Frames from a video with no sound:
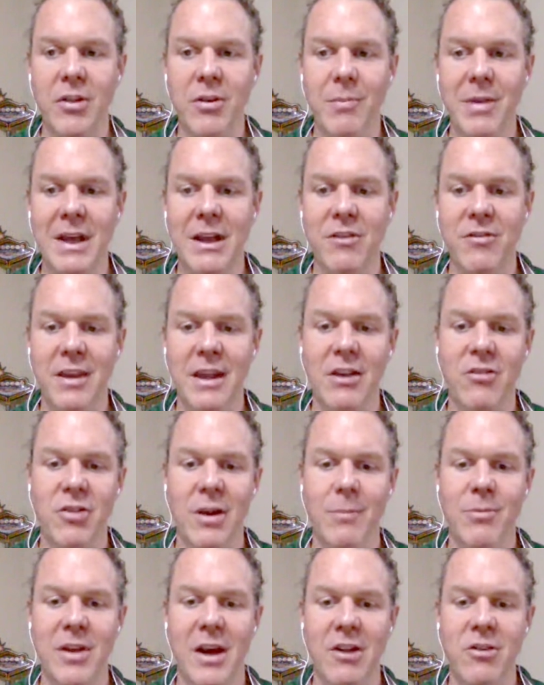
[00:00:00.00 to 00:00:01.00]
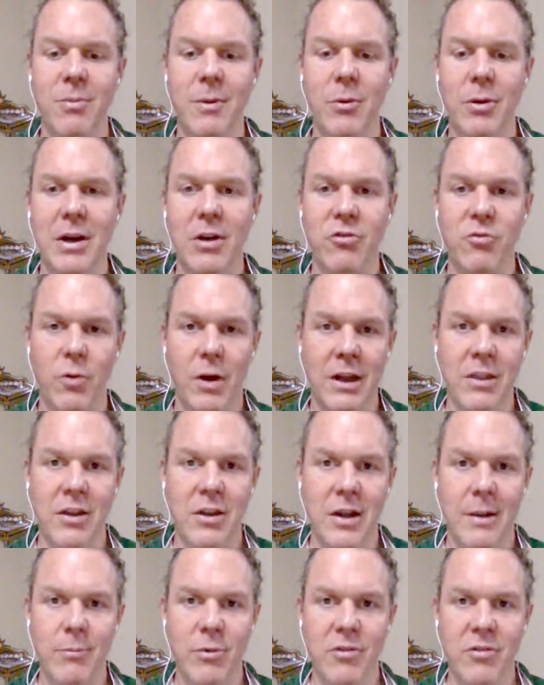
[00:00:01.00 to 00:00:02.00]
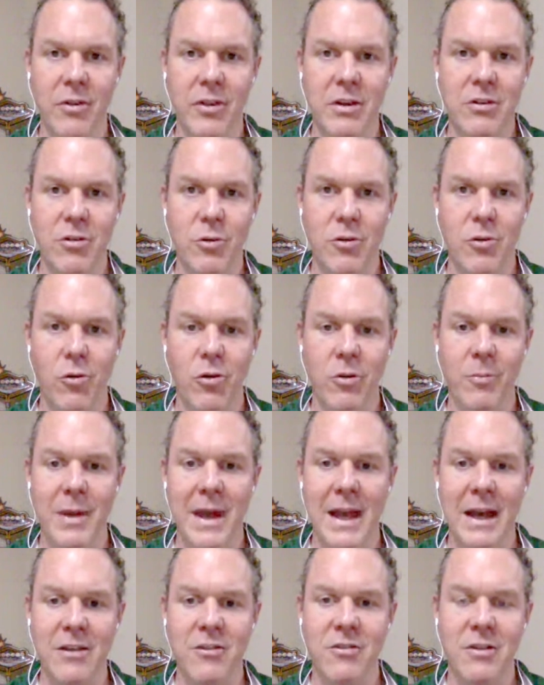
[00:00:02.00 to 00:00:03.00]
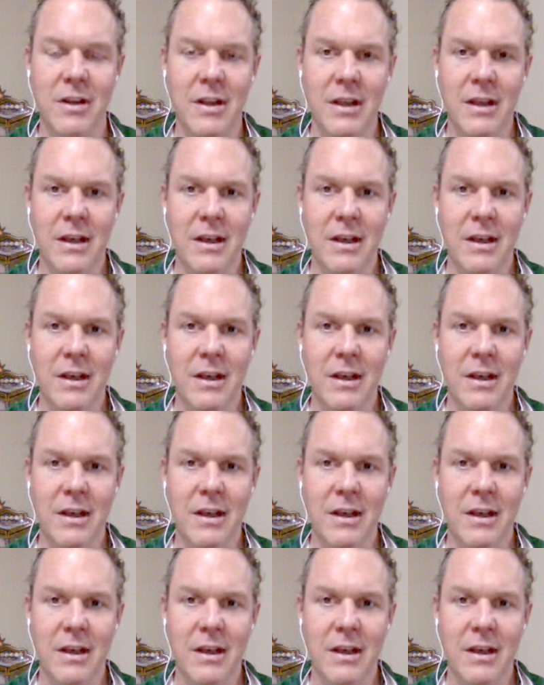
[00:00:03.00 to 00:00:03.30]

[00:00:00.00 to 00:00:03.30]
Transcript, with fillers: And the biggest thing that jumped out to me when I was running the numbers on the two quarterbacks